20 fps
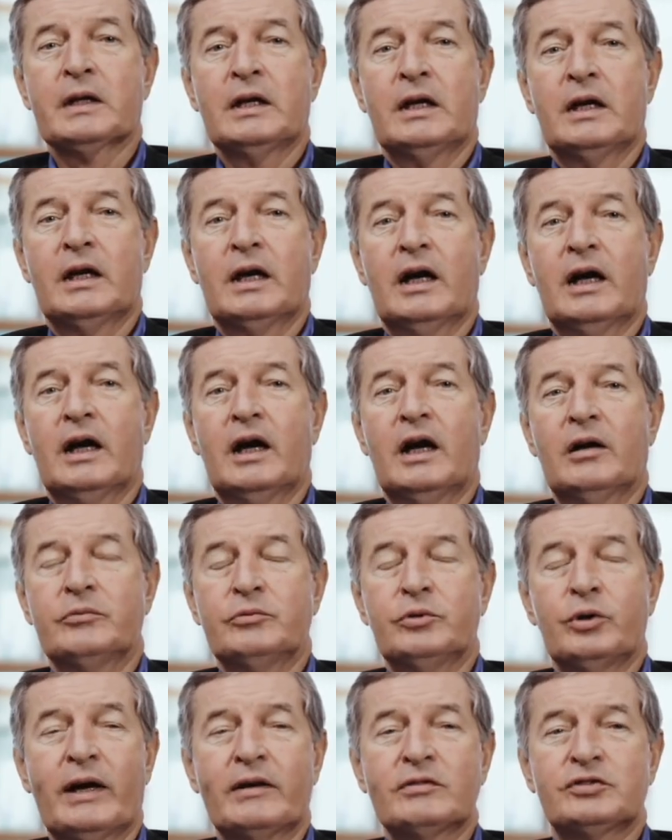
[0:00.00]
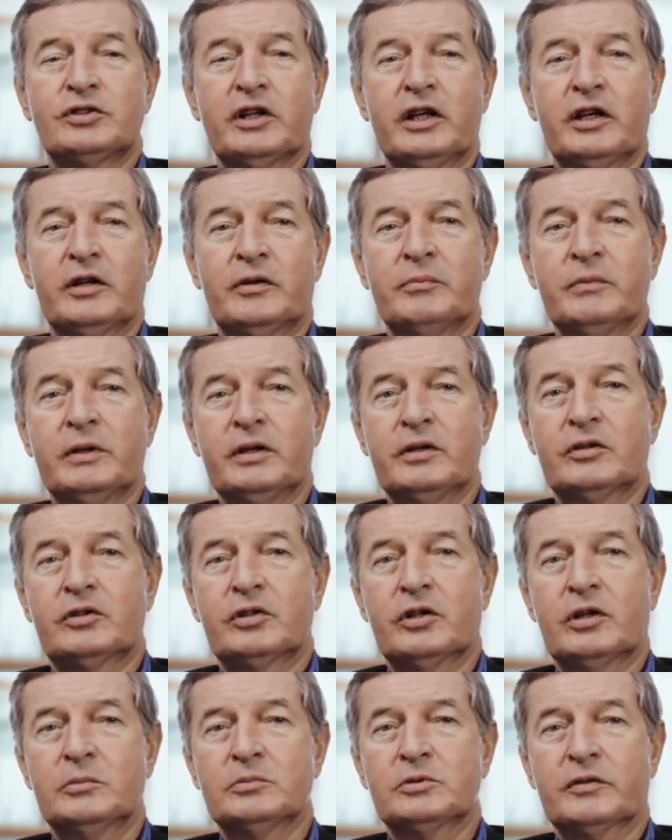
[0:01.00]
I've said in
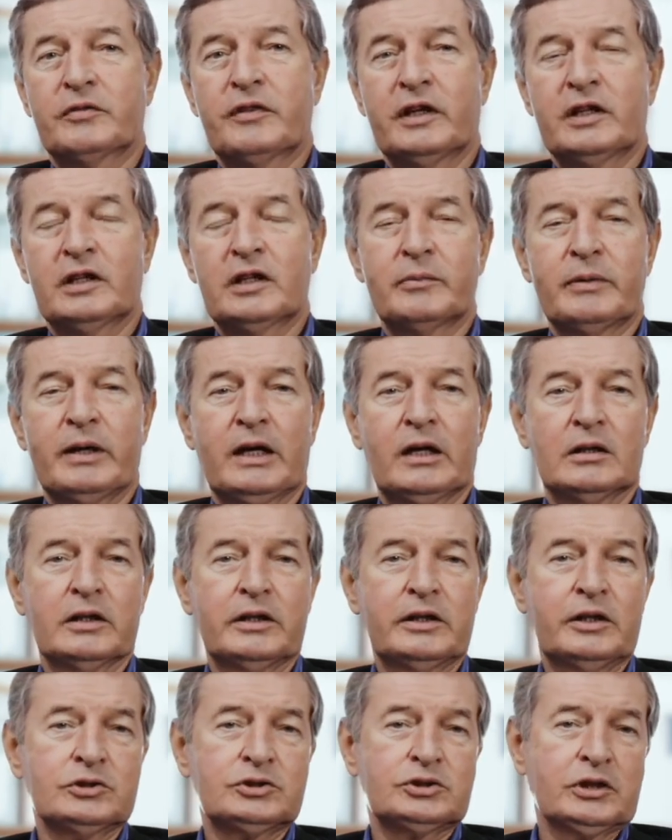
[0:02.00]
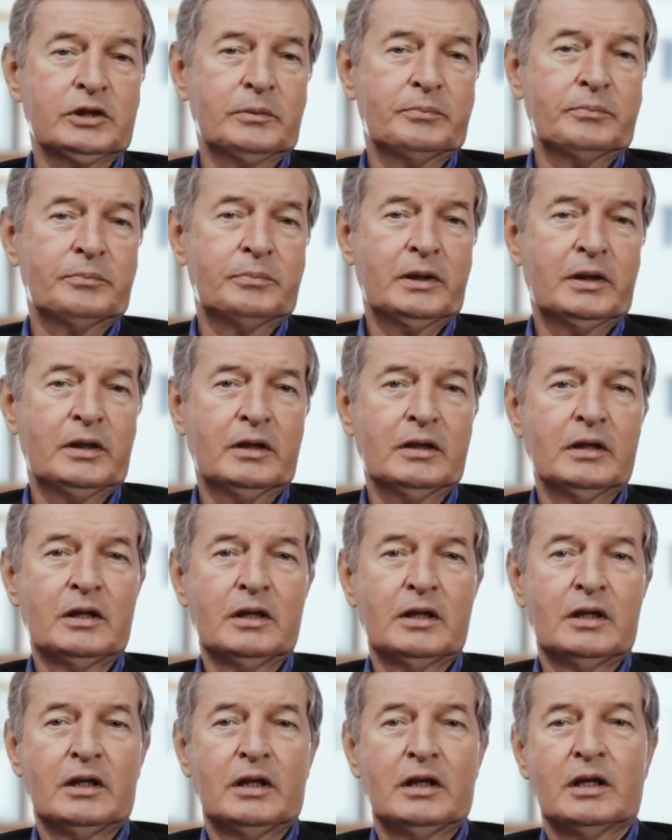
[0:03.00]
terms of thinking about leadership,
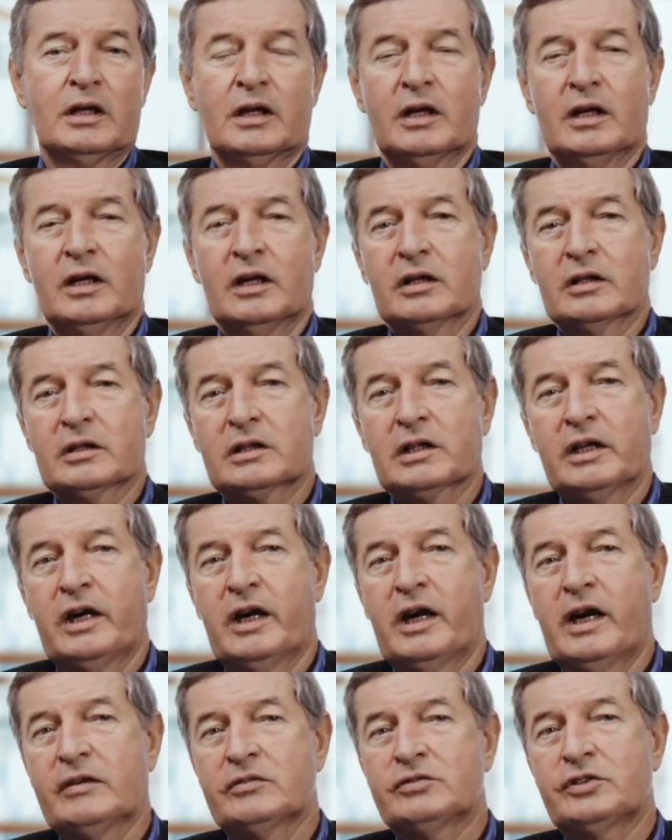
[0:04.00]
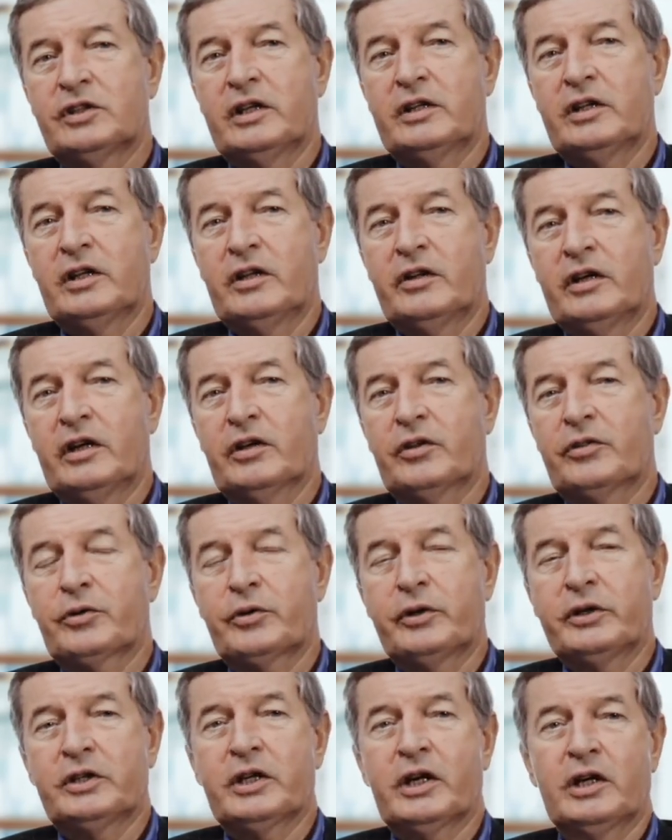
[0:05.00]
Clara, I've said that there are
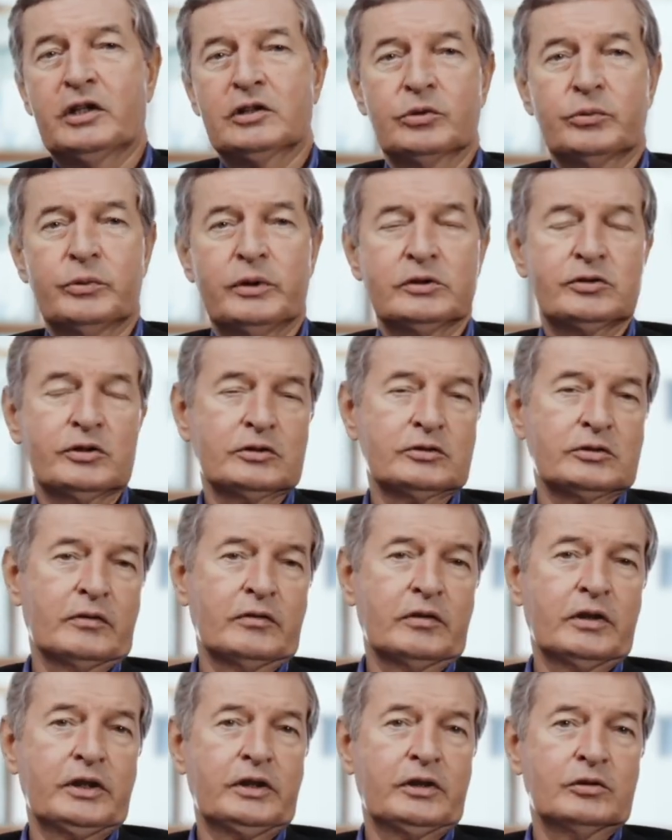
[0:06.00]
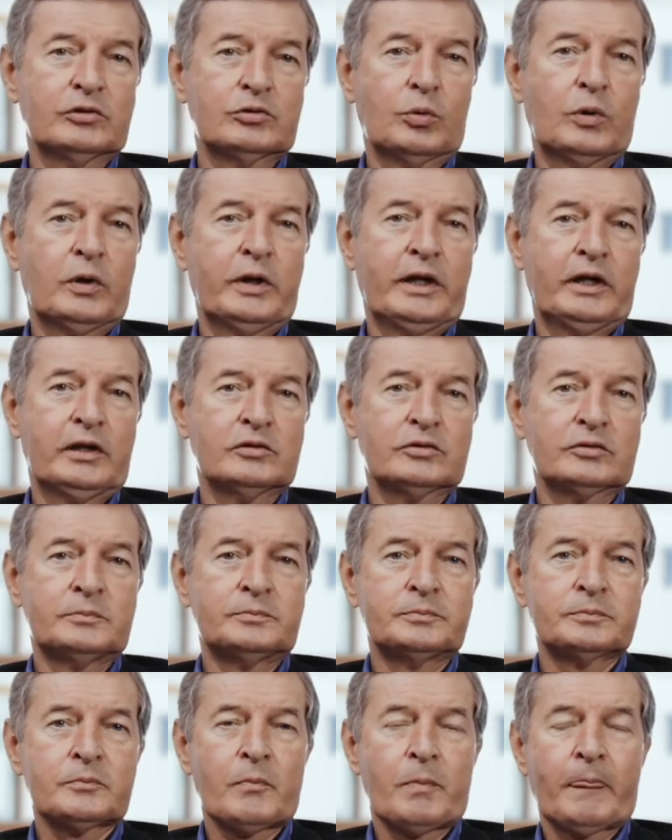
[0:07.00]
three characteristics of leaders. One is
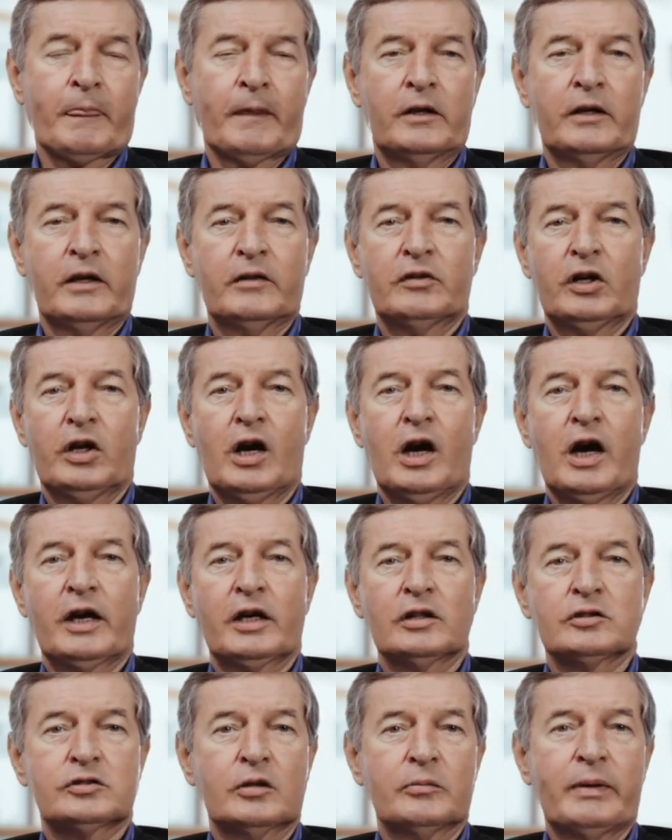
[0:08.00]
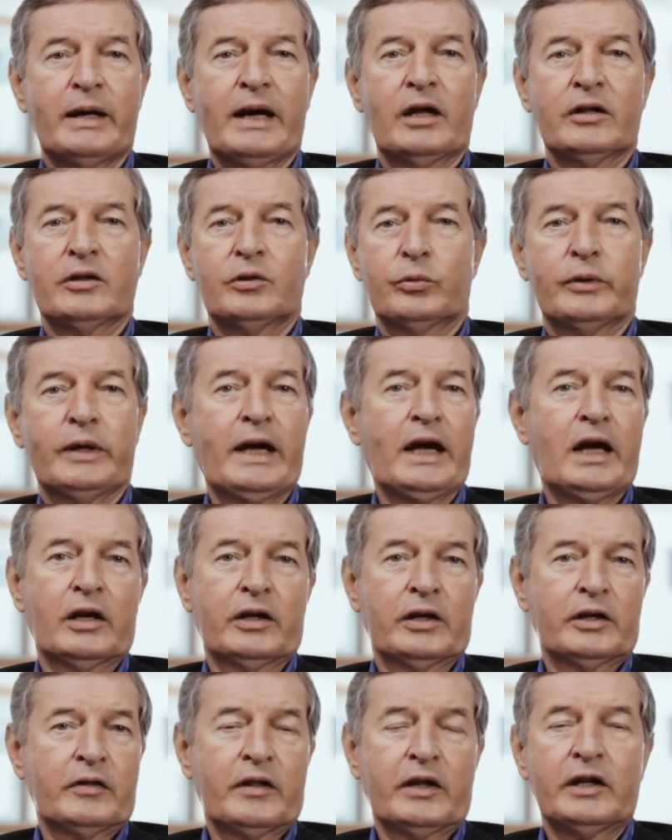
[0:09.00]
they're very honest about the
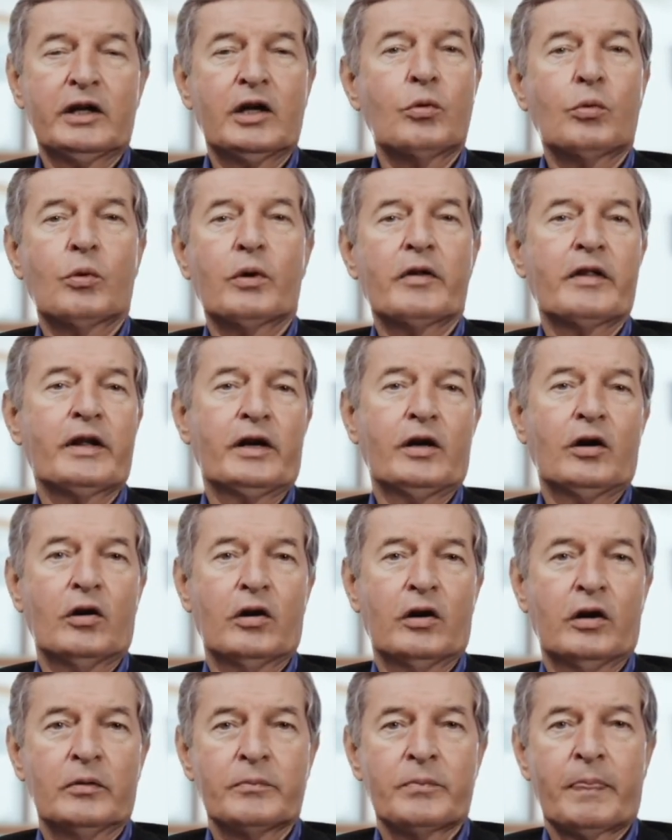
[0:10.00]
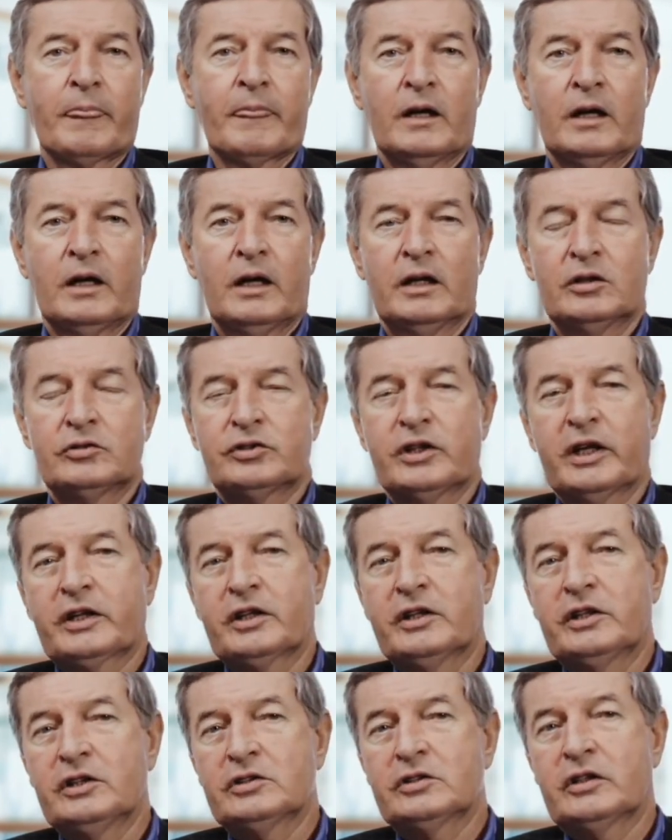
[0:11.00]
reality. They know where they are. The second
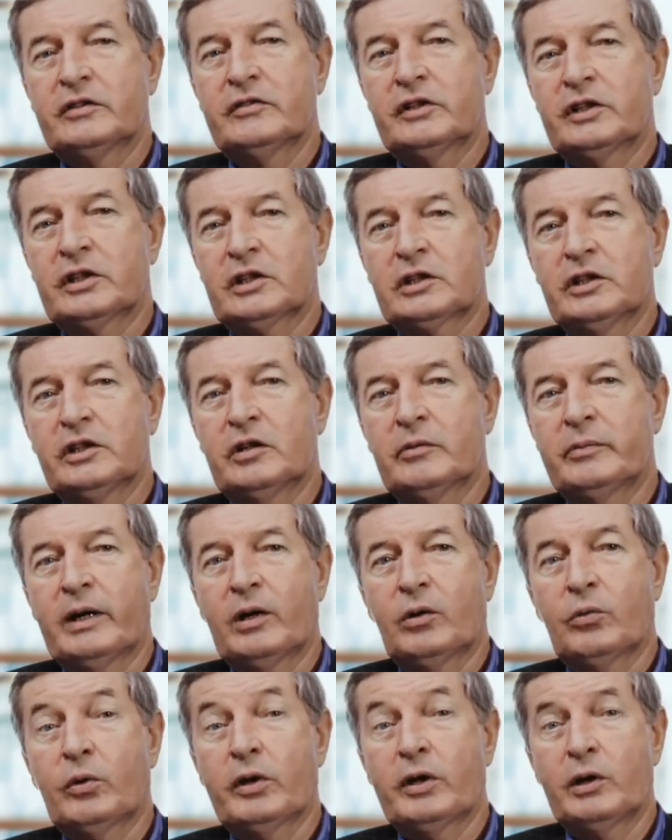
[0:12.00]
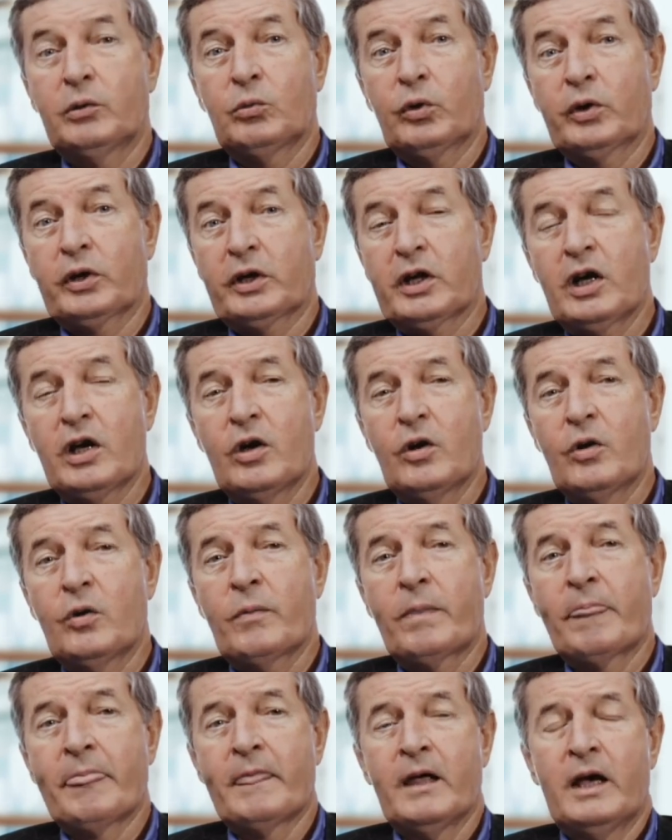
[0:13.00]
is they're very clear about where they want to go.
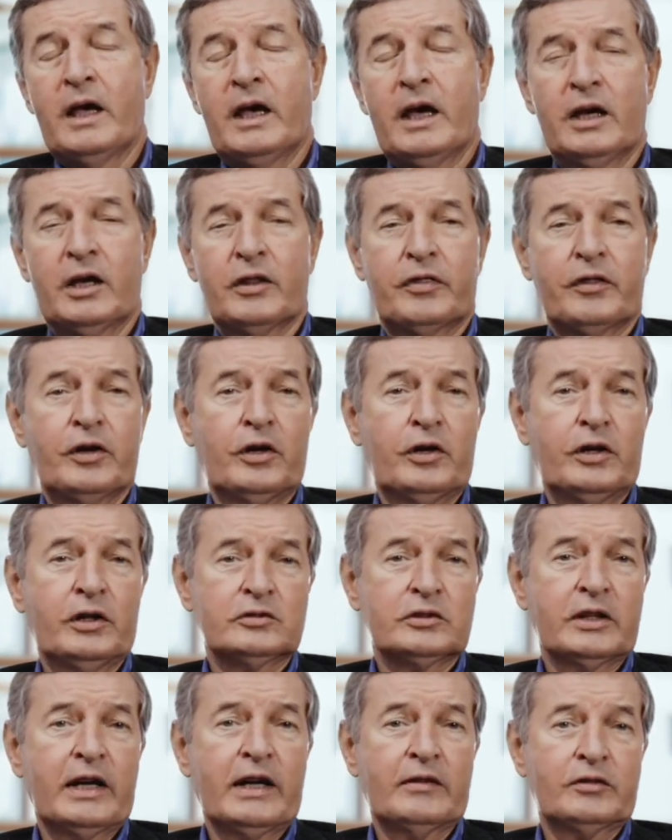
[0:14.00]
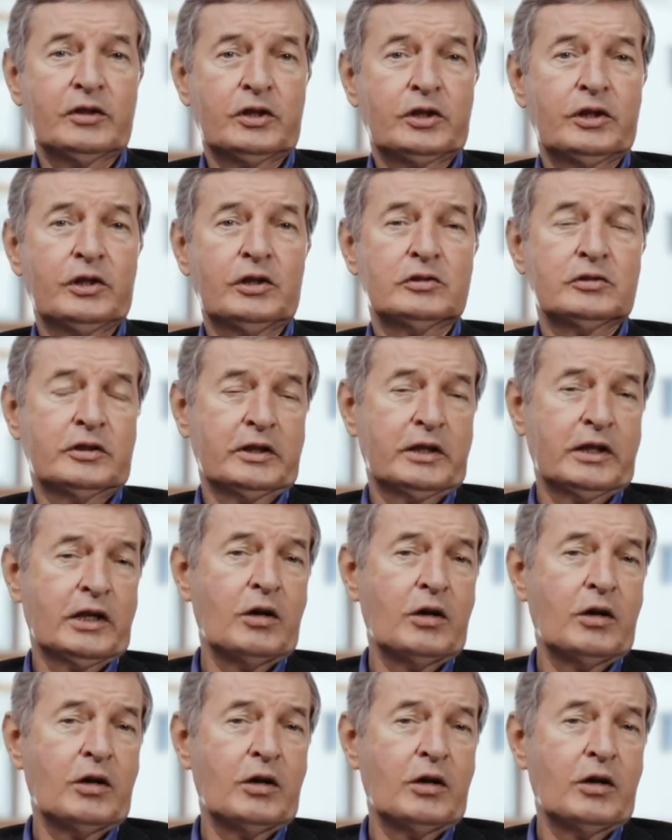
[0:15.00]
And the third is they have the courage to go